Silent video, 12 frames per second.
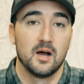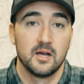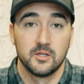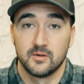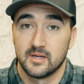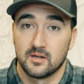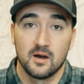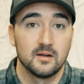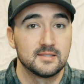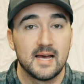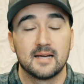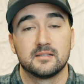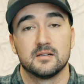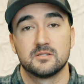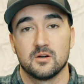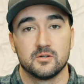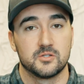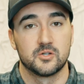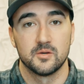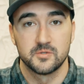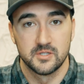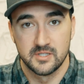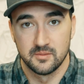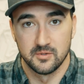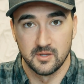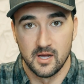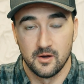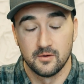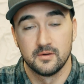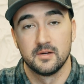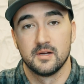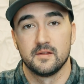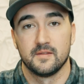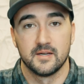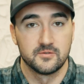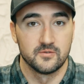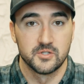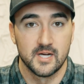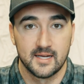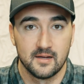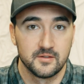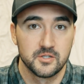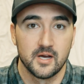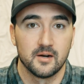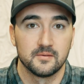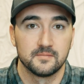you can contact us. Our description is in below. Thanks for checking out the channel.